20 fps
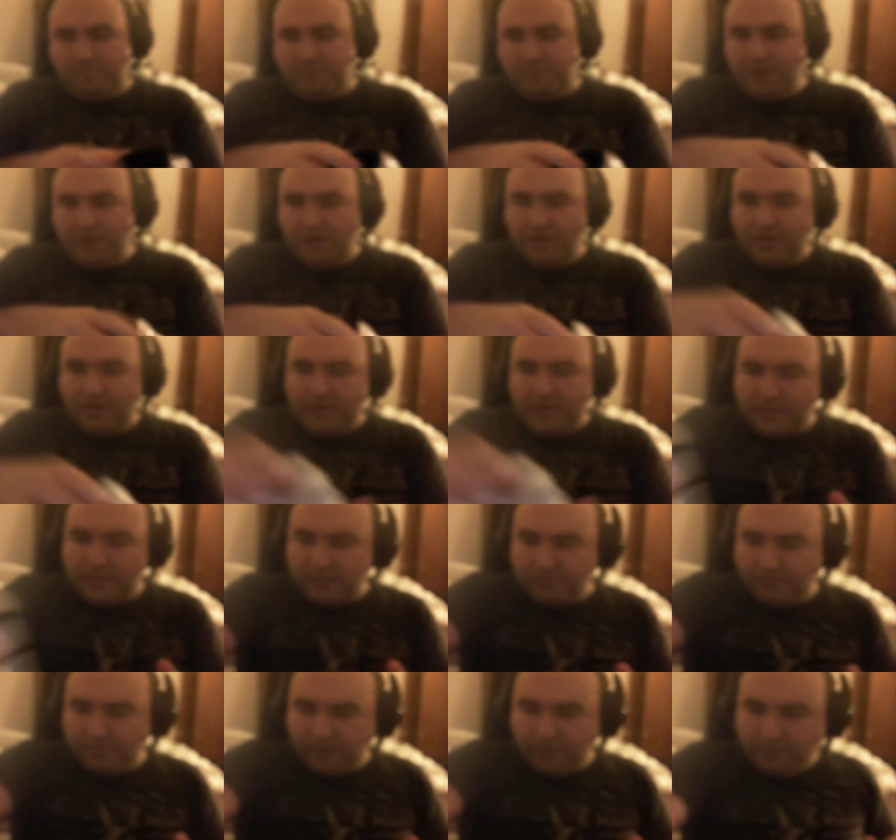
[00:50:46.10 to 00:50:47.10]
cup.
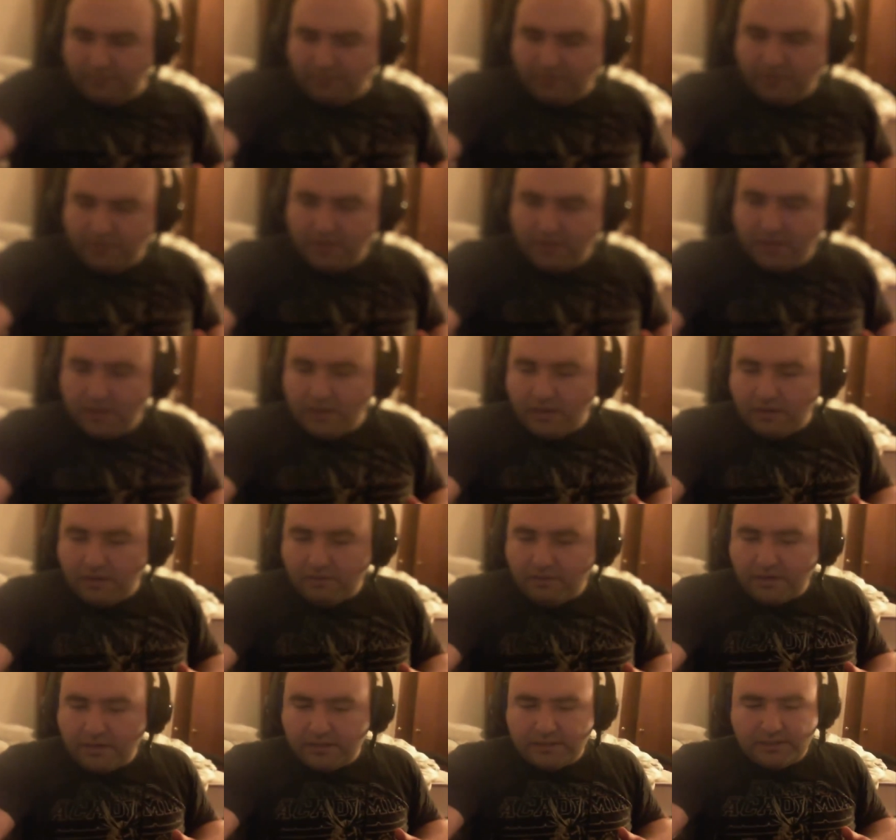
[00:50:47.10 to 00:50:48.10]
That's really cool.
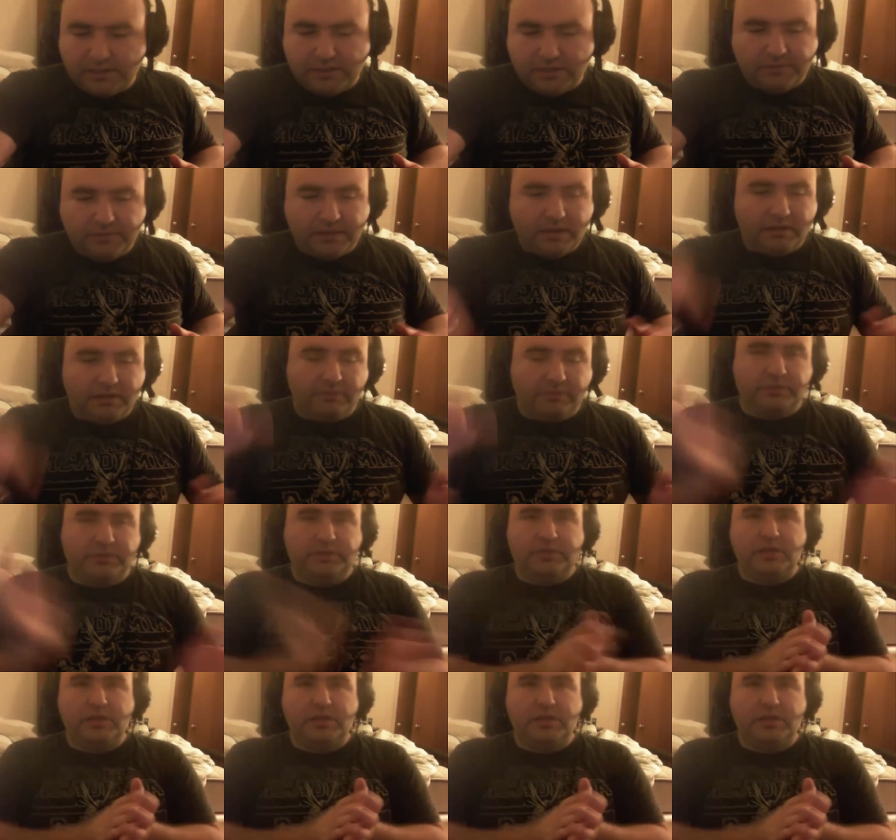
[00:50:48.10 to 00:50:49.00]
All right, so there we go.